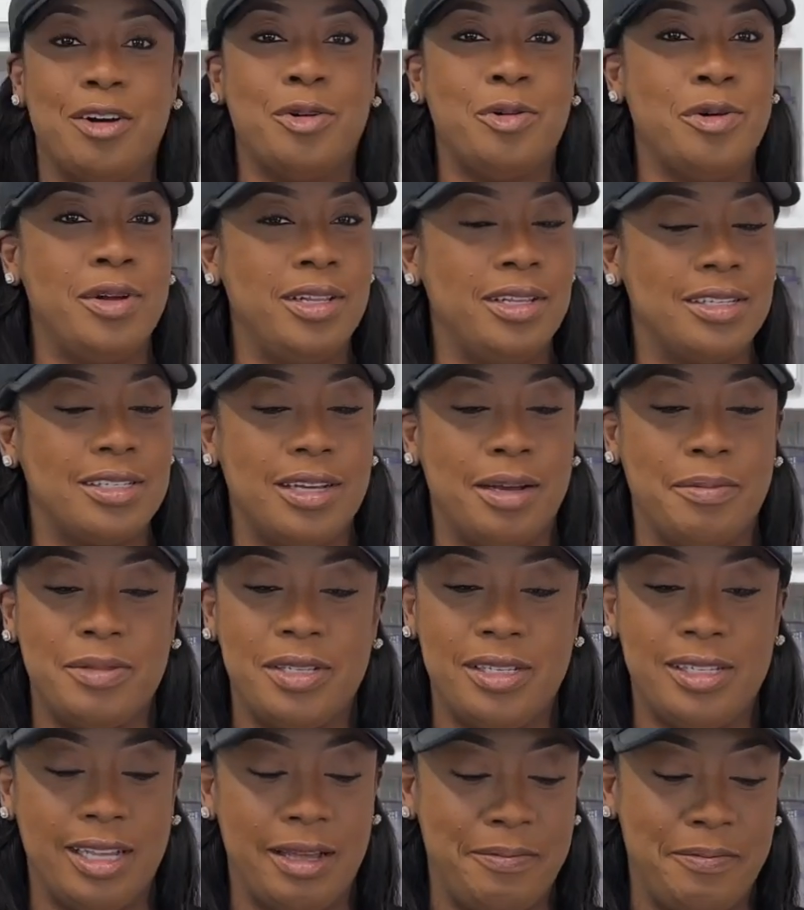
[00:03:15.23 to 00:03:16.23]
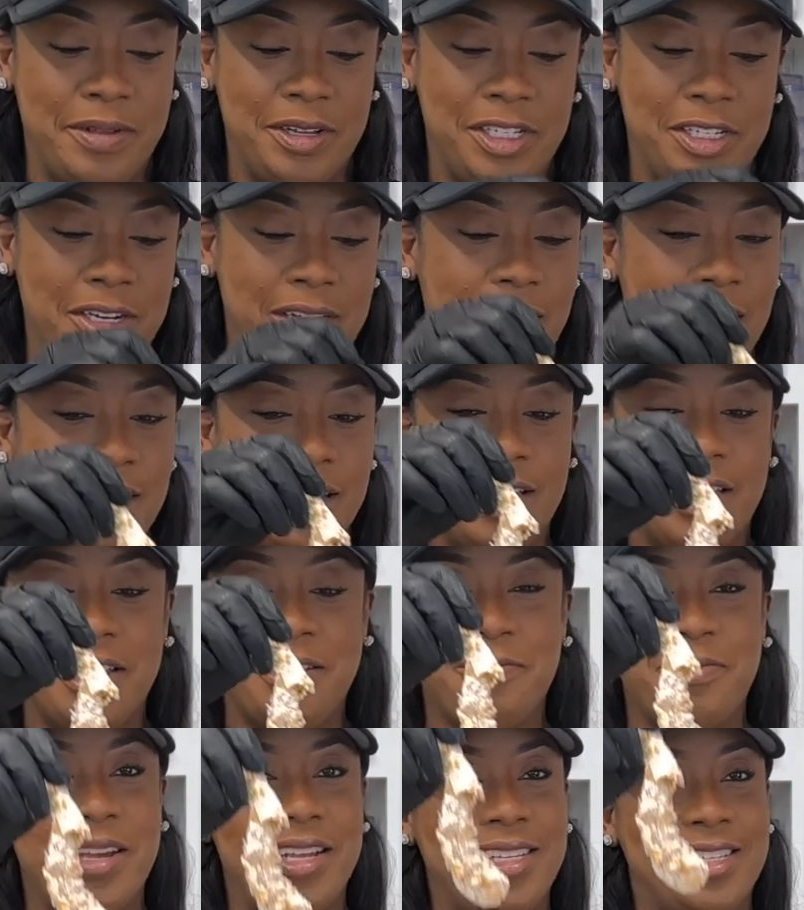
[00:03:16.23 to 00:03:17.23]
Oil is up to temperature, and I can't
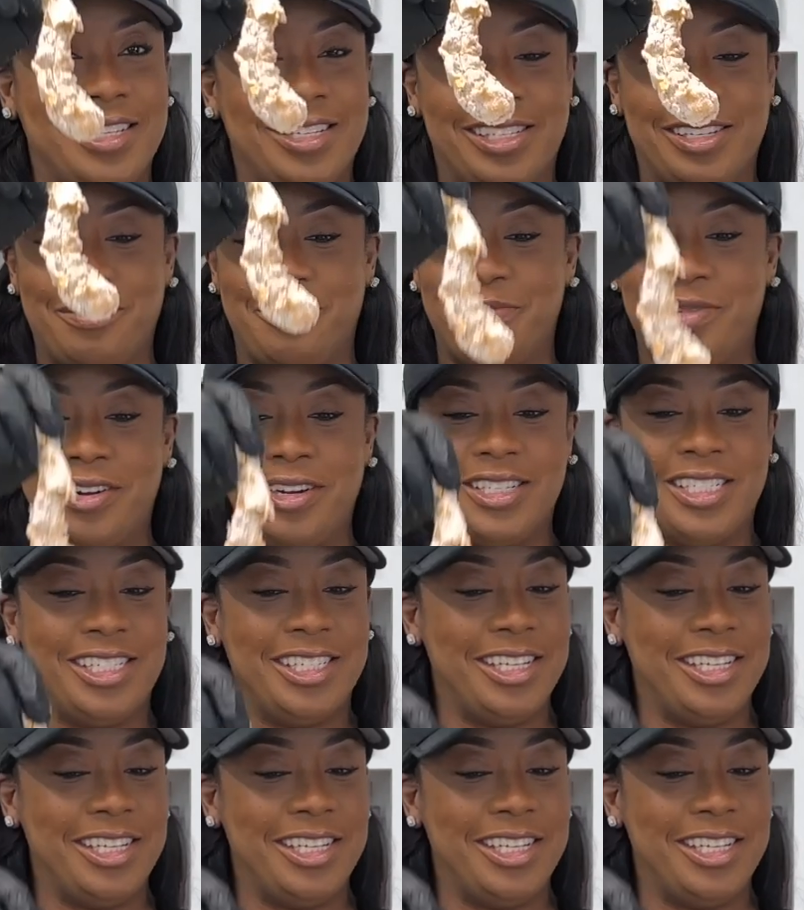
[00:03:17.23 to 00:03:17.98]
wait to submerge